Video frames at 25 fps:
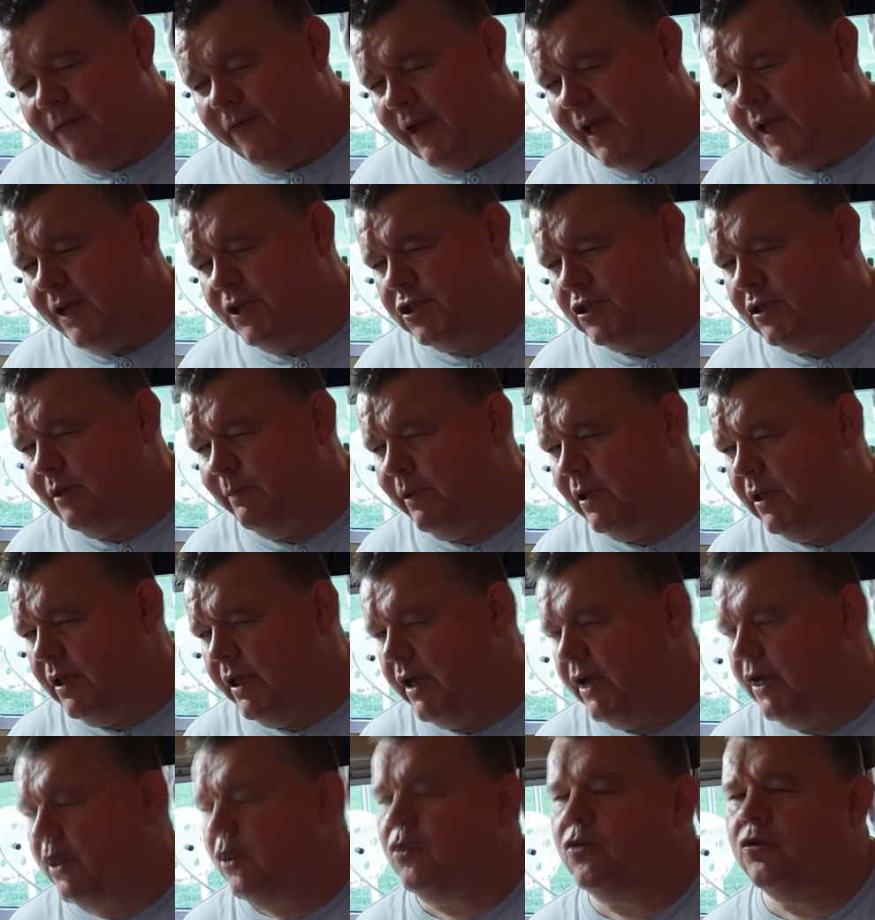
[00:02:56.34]
vegetable
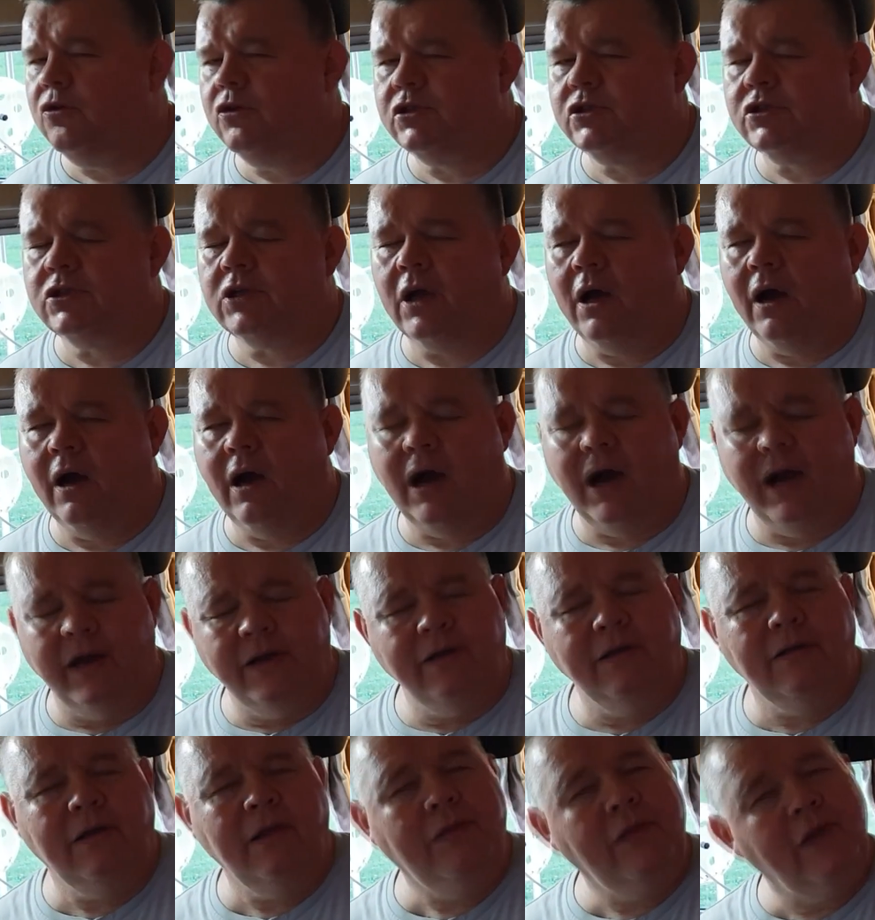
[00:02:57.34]
that grows
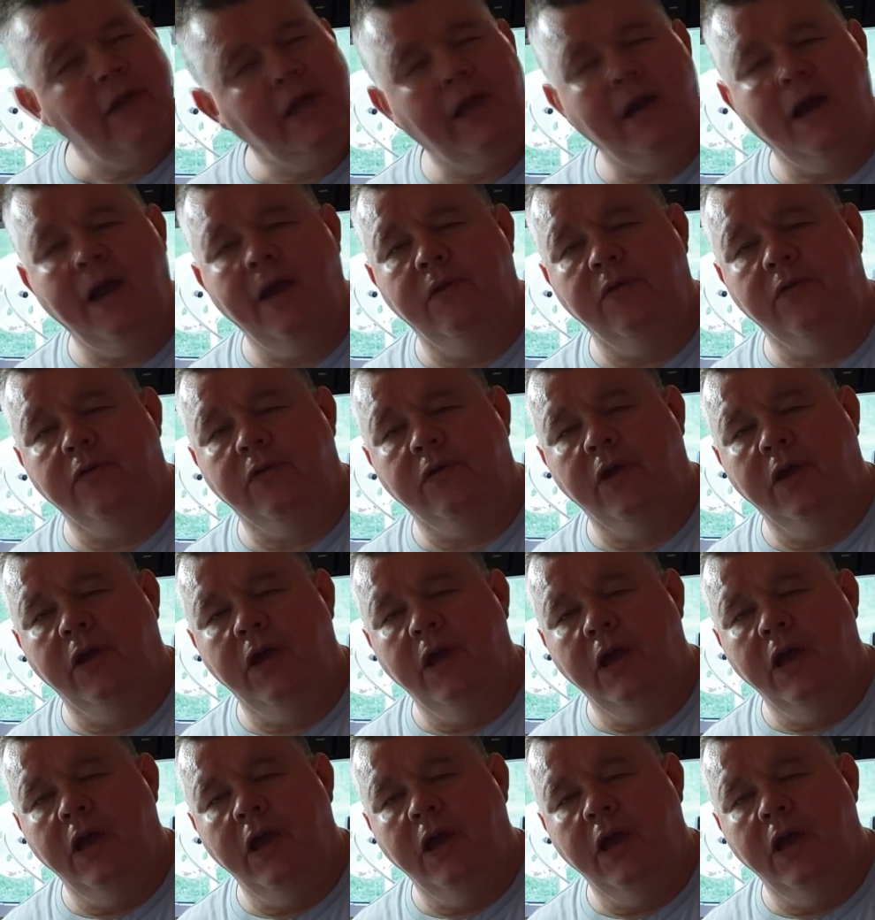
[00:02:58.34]
under the ground,